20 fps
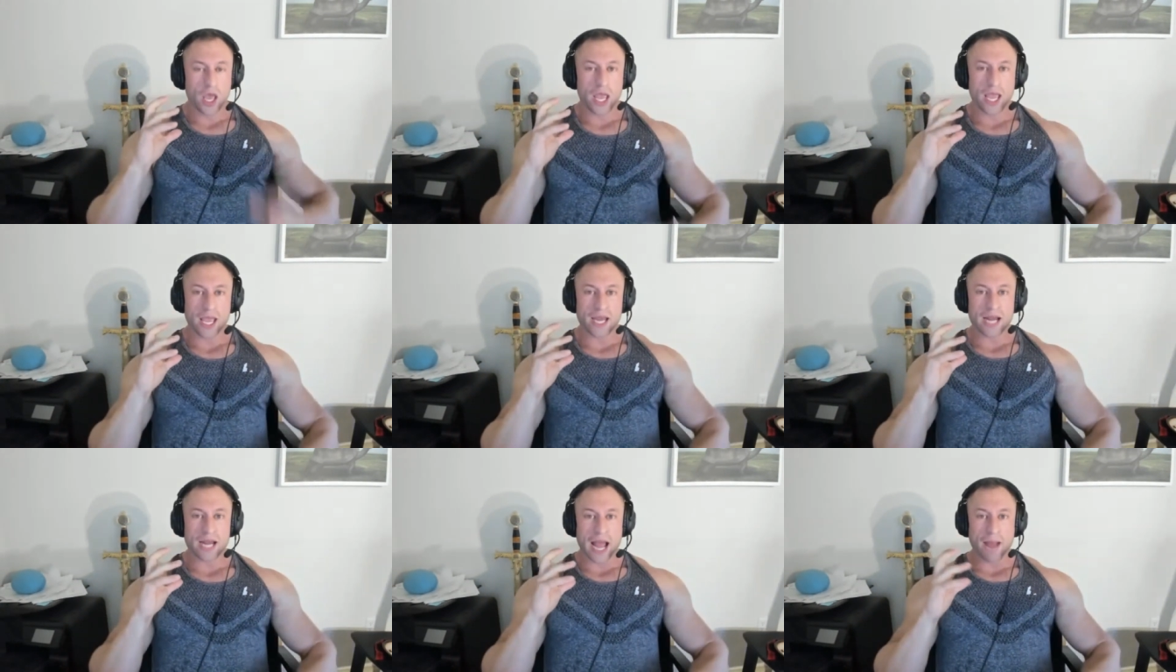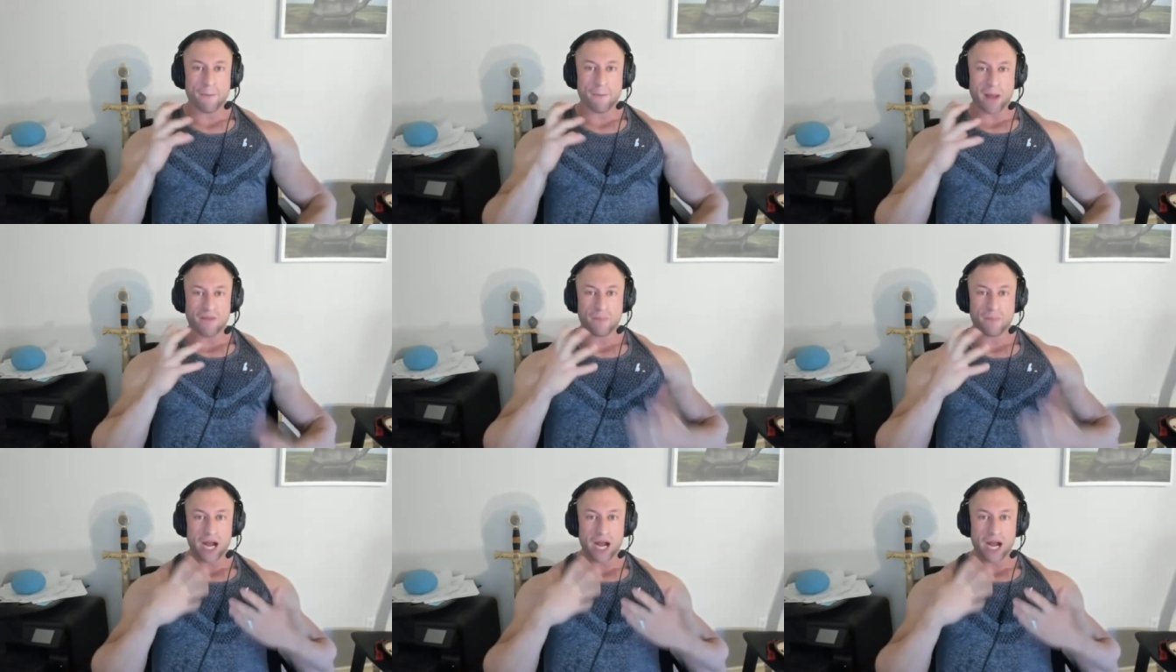and I,
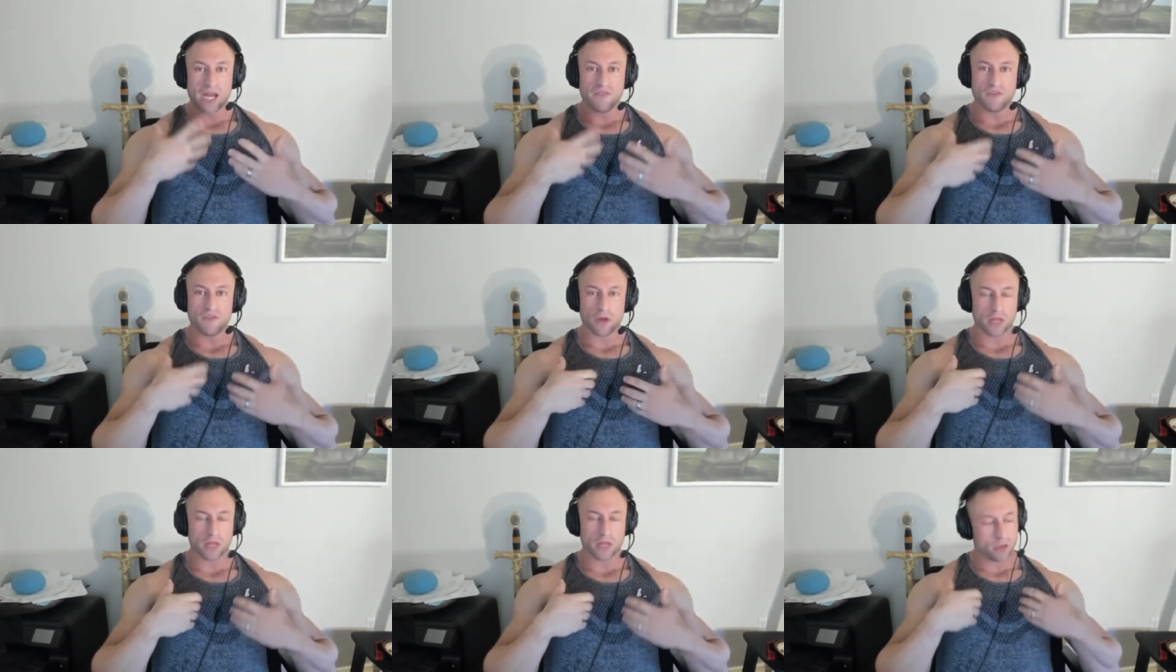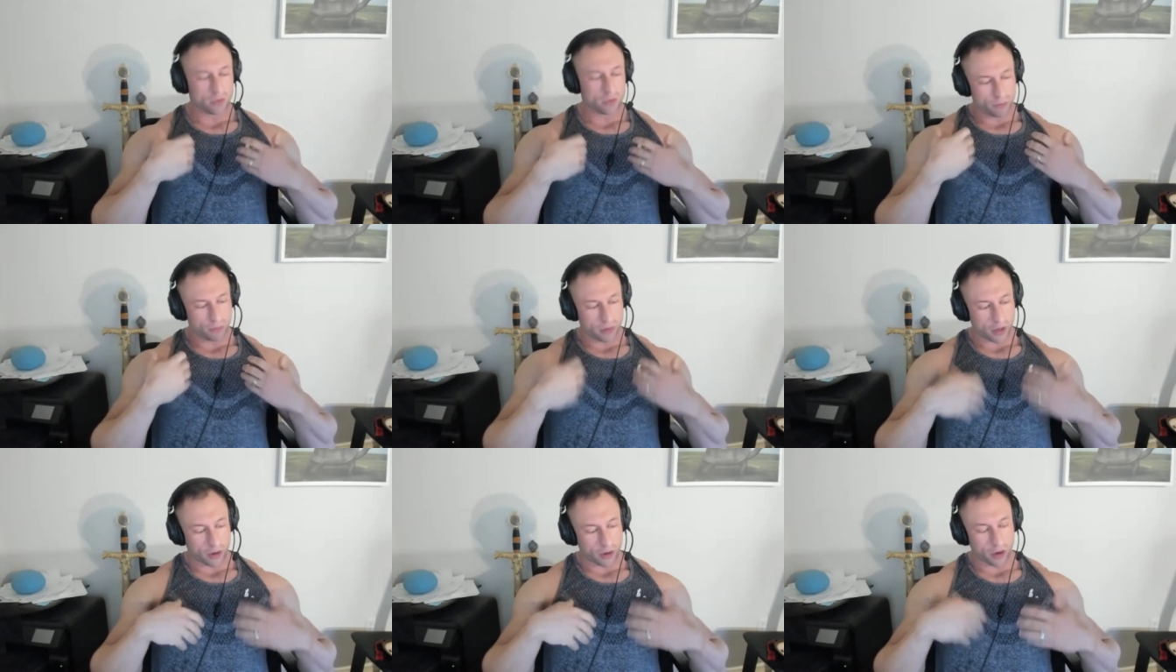my body felt like it
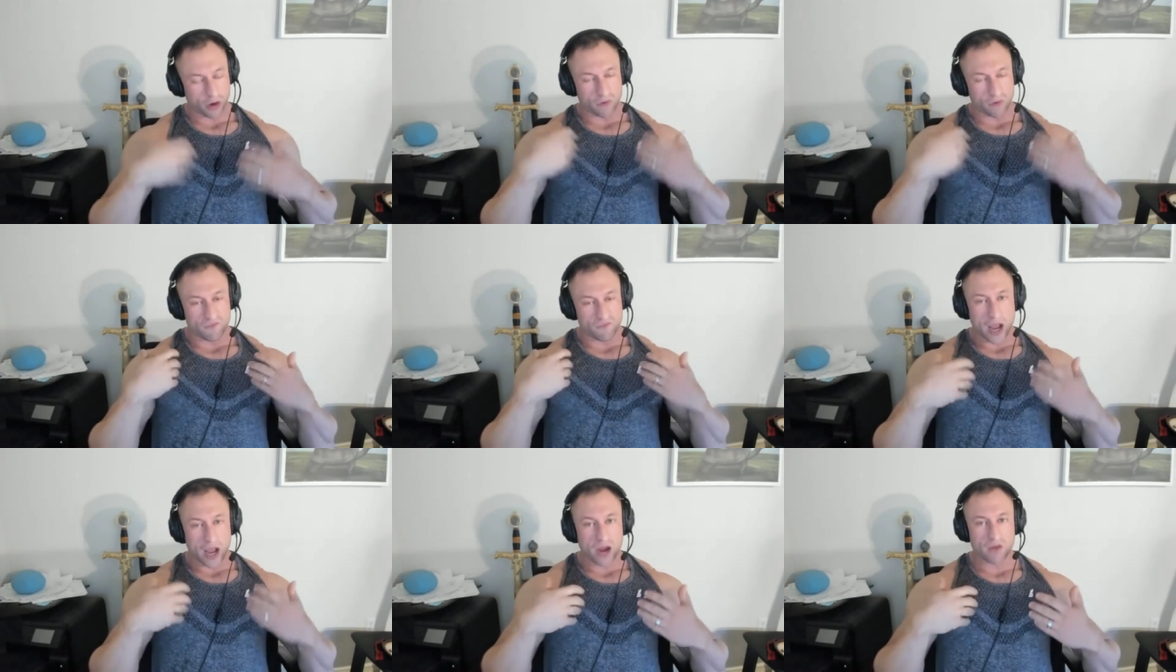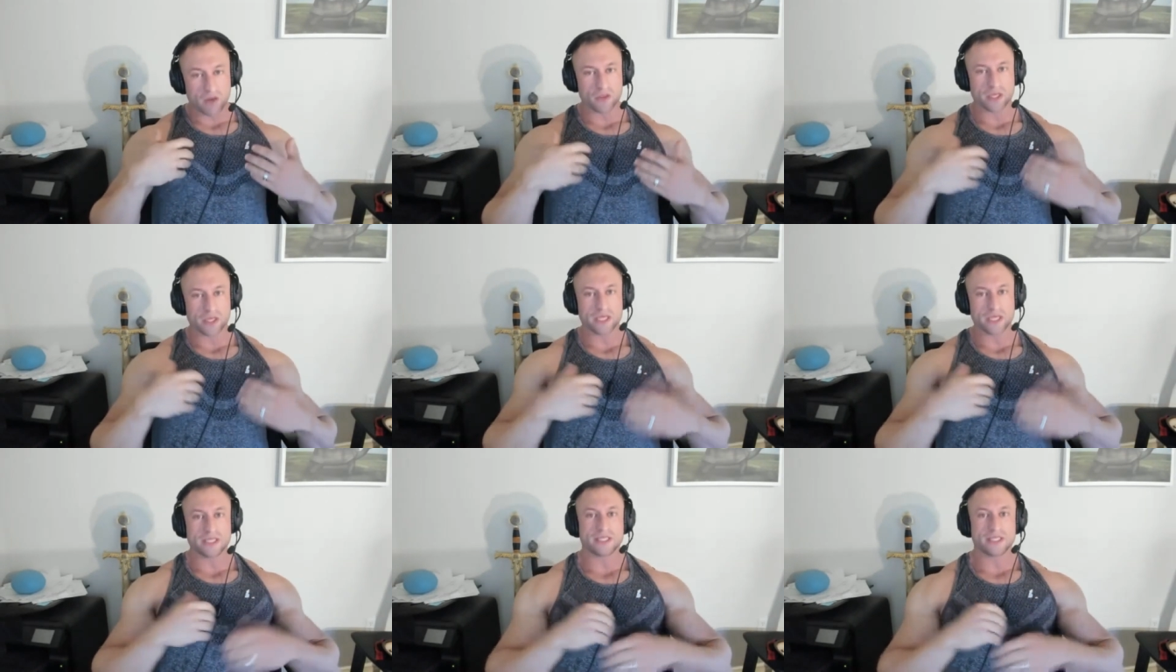was on fire
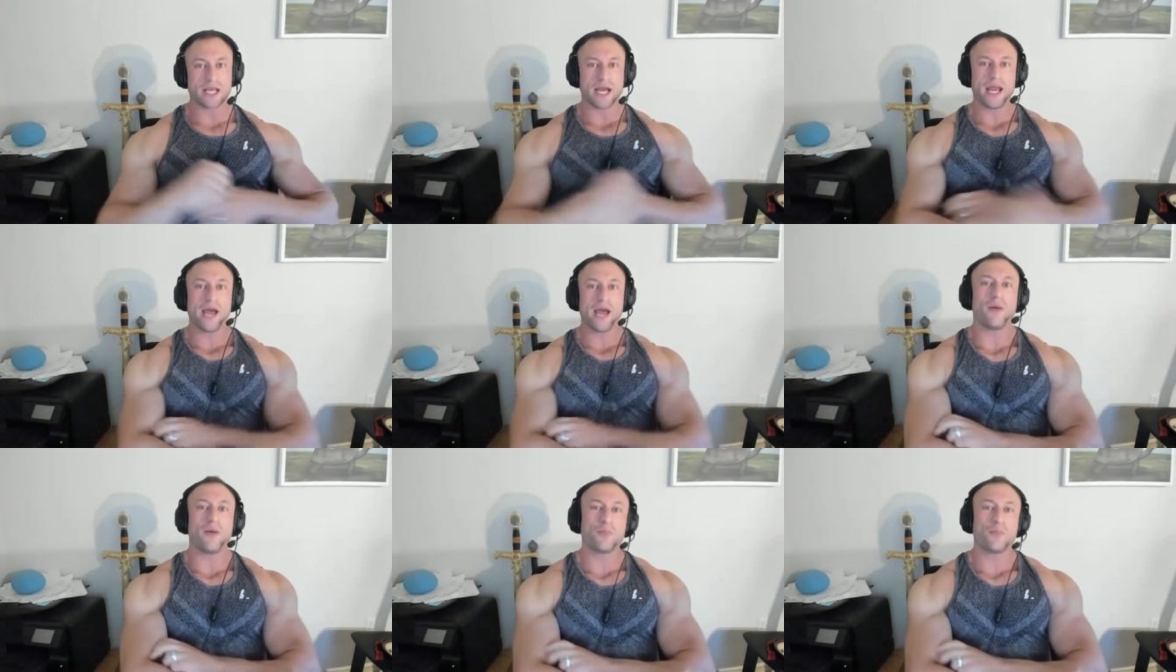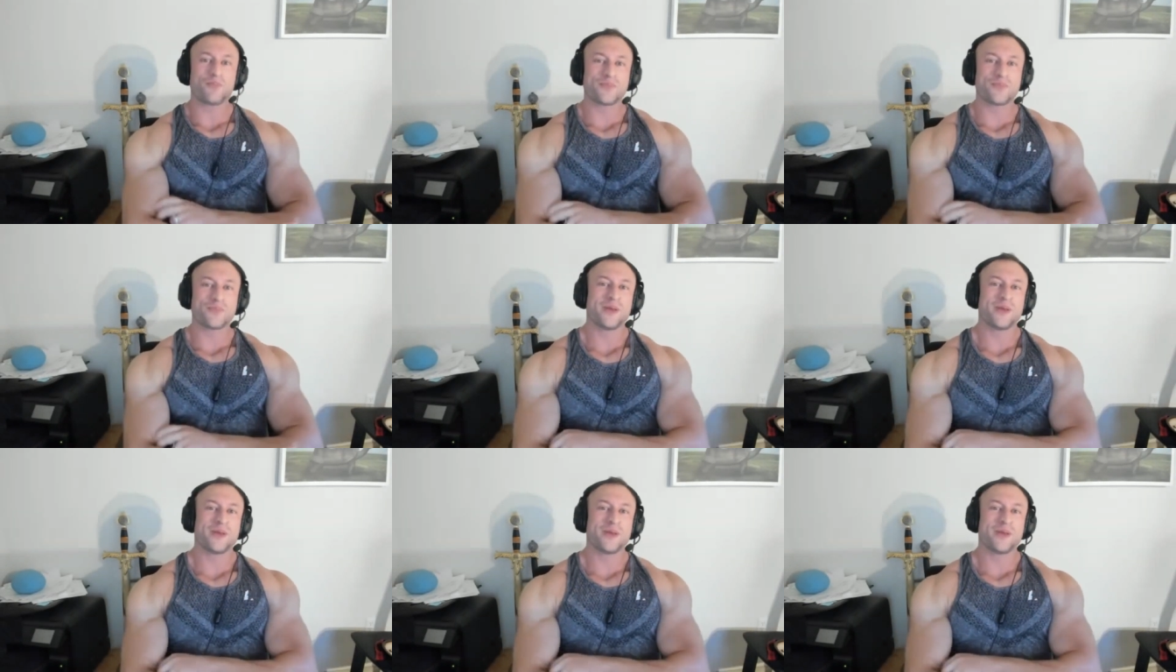from the inside out